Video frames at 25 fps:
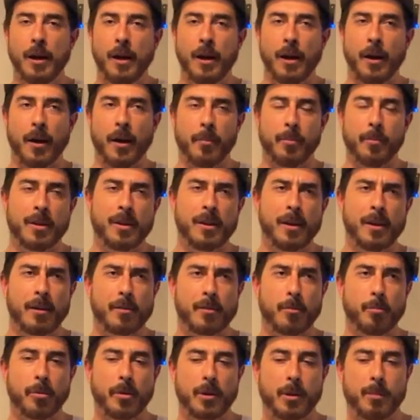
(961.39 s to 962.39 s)
And he has a
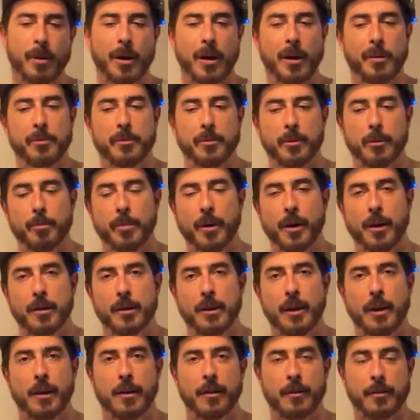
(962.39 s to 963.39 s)
pretty popular
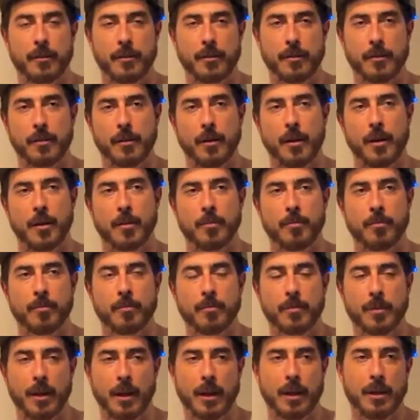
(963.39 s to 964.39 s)
podcast
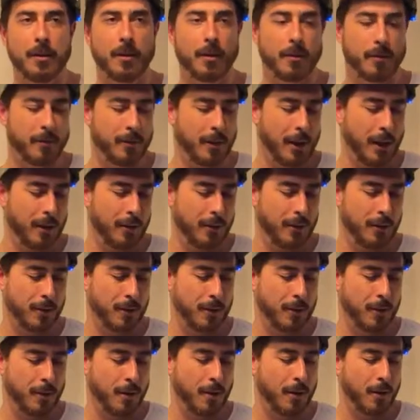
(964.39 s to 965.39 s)
that he does daily
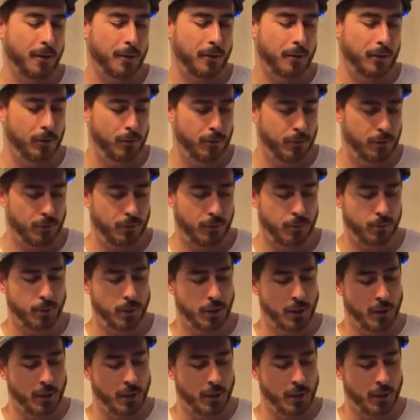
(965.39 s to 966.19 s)
on YouTube,